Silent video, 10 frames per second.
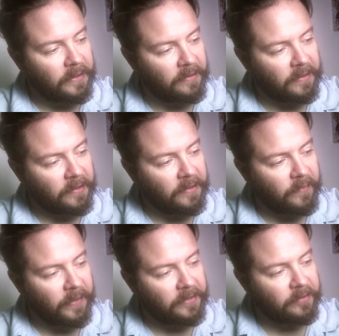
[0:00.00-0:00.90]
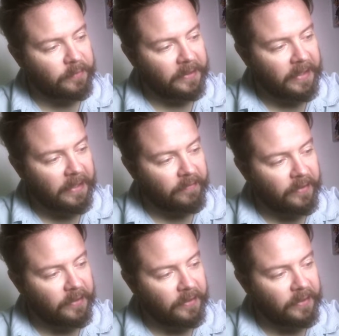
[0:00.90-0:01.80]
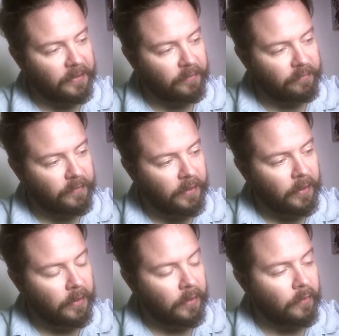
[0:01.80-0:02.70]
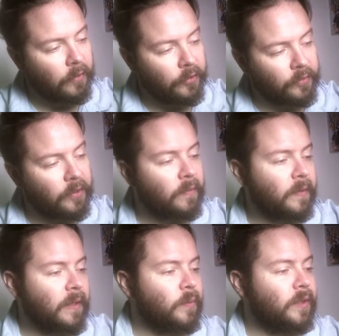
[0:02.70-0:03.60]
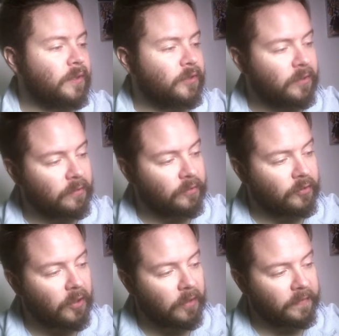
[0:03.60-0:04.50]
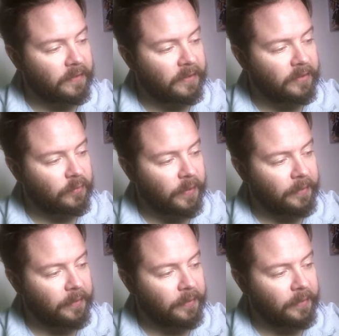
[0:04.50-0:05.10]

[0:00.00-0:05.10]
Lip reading: that the director might have an idea of, or you go, okay, we're going to solve it this way.